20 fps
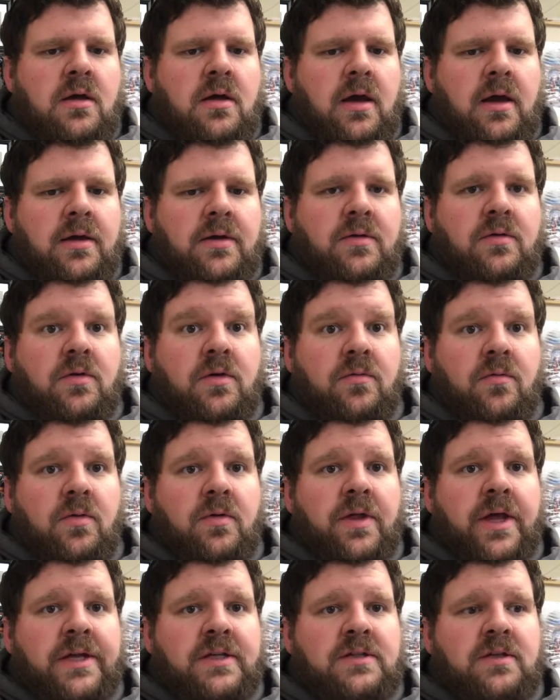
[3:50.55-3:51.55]
and
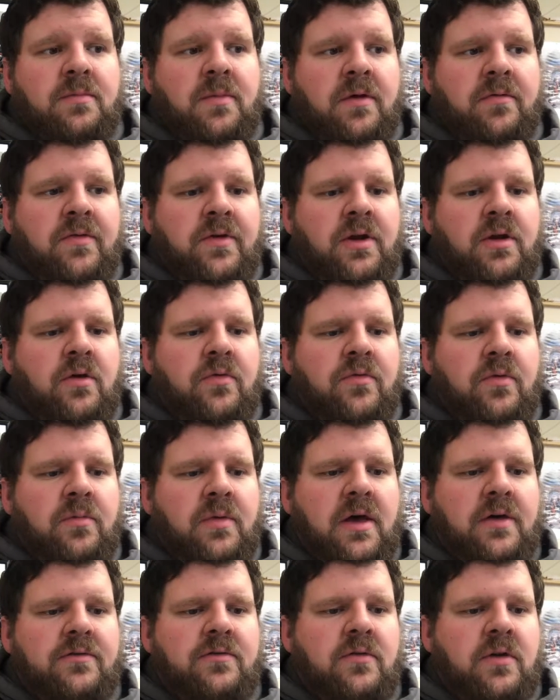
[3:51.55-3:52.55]
relates to my video from
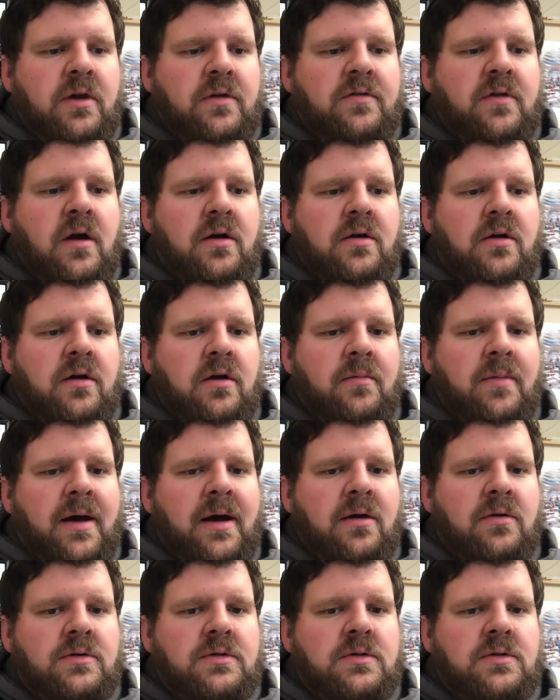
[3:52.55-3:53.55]
yesterday talking
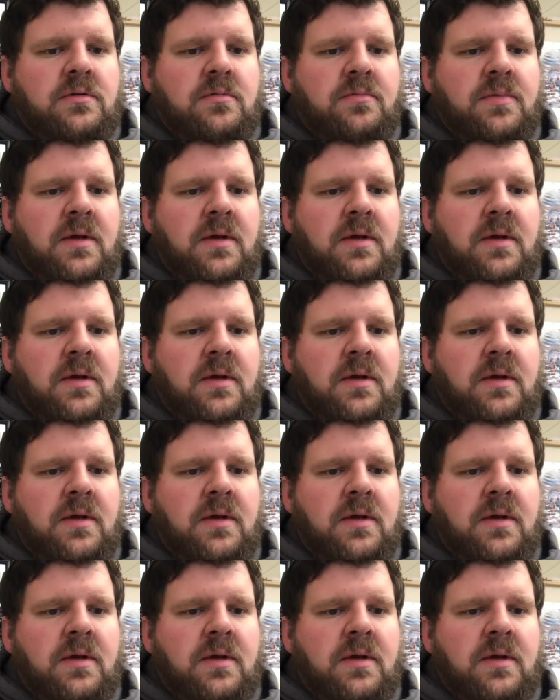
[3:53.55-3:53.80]
about